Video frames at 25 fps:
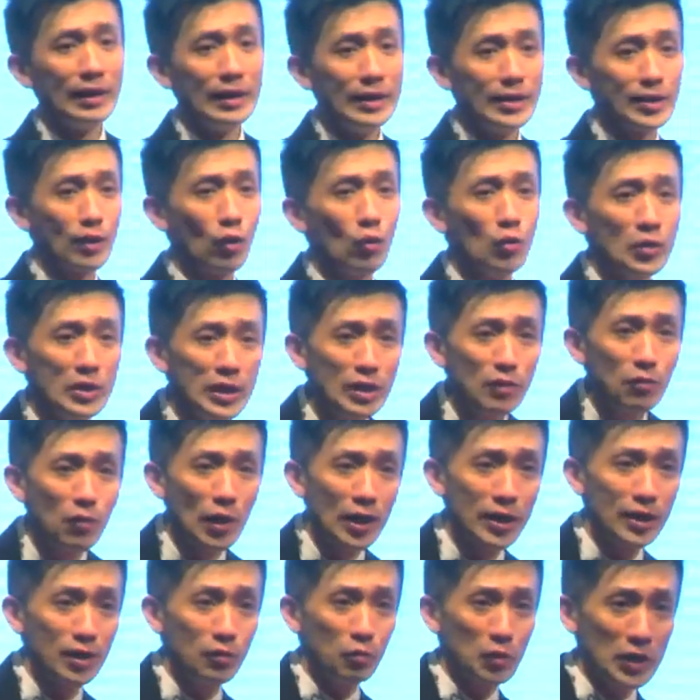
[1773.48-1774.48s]
It's only
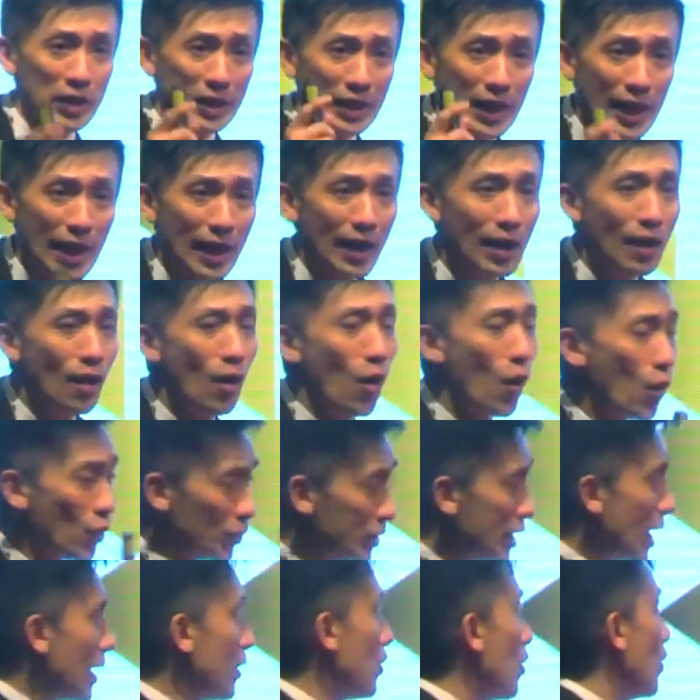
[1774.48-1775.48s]
whether we dare or
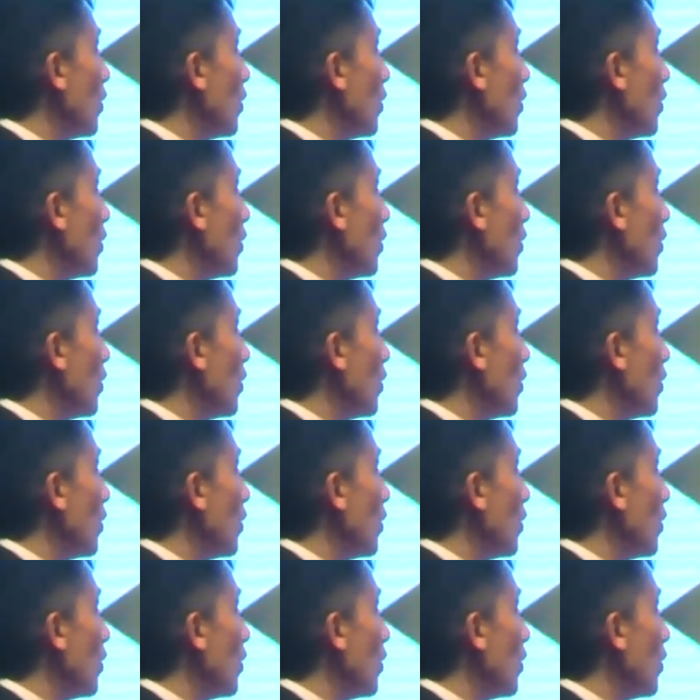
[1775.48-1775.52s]
dare